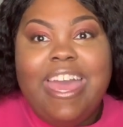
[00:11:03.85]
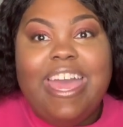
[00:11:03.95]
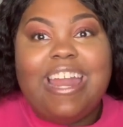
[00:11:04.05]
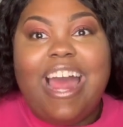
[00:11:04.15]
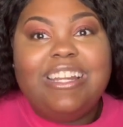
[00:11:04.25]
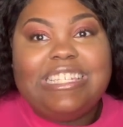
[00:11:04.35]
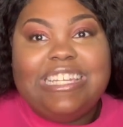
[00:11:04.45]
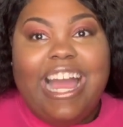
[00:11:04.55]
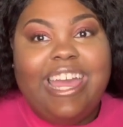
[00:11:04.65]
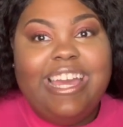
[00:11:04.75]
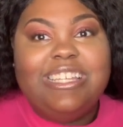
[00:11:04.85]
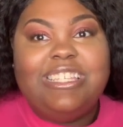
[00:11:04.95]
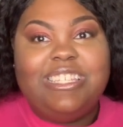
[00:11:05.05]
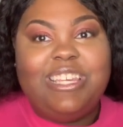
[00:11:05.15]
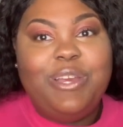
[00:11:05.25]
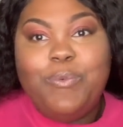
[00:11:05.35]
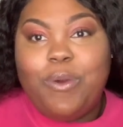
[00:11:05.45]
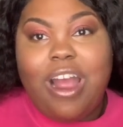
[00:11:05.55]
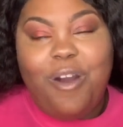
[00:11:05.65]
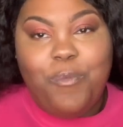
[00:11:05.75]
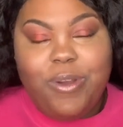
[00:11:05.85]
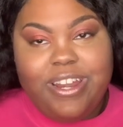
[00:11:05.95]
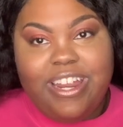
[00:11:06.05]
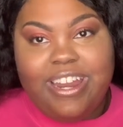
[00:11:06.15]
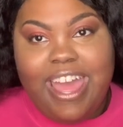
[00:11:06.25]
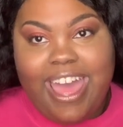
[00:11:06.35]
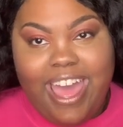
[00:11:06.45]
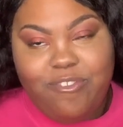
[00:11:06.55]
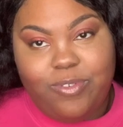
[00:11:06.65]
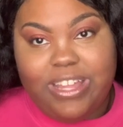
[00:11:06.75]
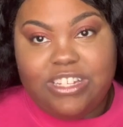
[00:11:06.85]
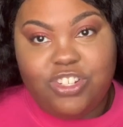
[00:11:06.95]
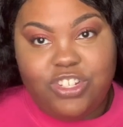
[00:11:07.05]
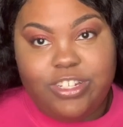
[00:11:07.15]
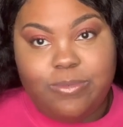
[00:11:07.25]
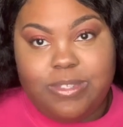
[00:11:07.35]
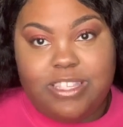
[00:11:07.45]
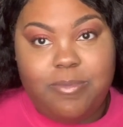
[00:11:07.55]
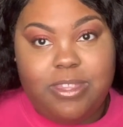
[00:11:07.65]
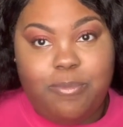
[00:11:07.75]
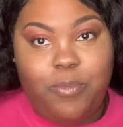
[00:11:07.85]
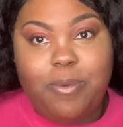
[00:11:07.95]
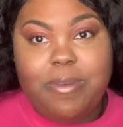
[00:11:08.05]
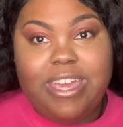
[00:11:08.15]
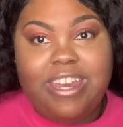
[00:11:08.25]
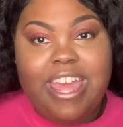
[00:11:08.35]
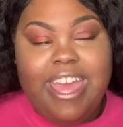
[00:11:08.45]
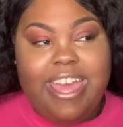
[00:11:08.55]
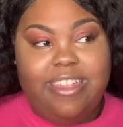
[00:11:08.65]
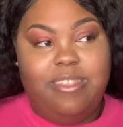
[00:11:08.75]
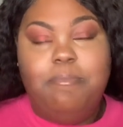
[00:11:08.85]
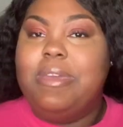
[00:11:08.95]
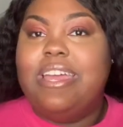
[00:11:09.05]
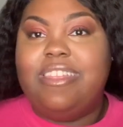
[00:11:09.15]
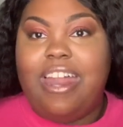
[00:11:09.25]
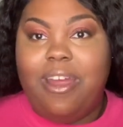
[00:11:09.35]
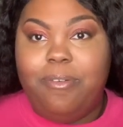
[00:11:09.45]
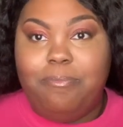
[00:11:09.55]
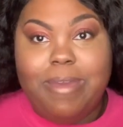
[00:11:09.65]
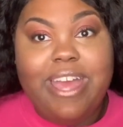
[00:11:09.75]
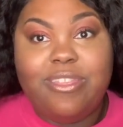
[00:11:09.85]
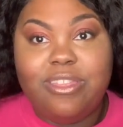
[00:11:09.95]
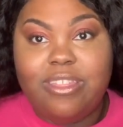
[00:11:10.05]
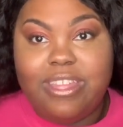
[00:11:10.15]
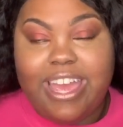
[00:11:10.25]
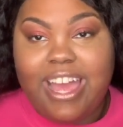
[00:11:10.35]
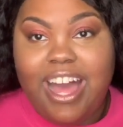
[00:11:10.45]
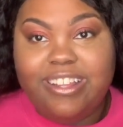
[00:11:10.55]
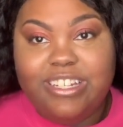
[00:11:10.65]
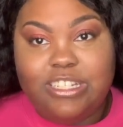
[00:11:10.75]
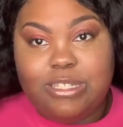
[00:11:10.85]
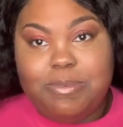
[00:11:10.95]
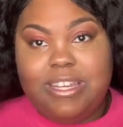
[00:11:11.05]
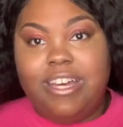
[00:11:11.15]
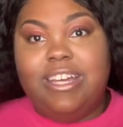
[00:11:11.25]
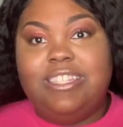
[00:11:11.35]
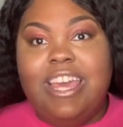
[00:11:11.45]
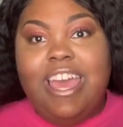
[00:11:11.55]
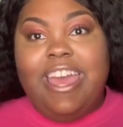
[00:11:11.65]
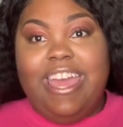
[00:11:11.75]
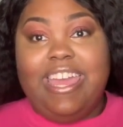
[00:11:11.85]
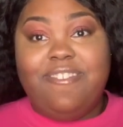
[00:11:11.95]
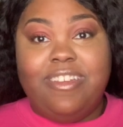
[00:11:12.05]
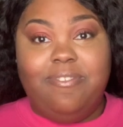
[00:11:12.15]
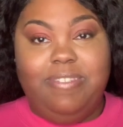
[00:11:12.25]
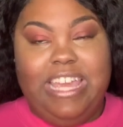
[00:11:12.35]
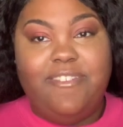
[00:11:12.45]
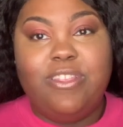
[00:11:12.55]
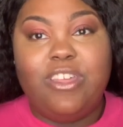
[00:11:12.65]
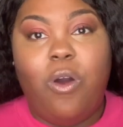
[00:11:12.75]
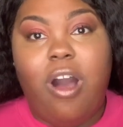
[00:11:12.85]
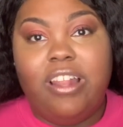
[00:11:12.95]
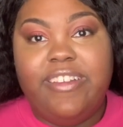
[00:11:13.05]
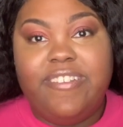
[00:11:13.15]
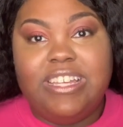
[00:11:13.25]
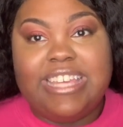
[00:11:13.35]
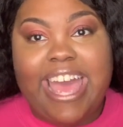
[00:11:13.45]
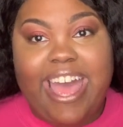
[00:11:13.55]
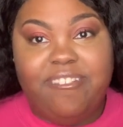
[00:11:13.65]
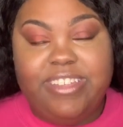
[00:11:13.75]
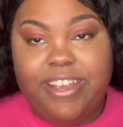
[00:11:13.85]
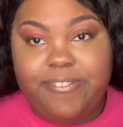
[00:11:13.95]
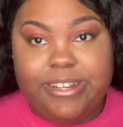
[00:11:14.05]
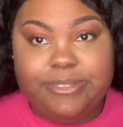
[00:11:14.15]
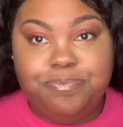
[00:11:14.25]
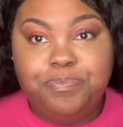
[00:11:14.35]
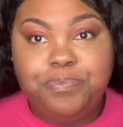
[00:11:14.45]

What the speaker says: And honestly, I can't see where I wouldn't have a relationship with some of the women and the men that I met at college, just because even though all of us have different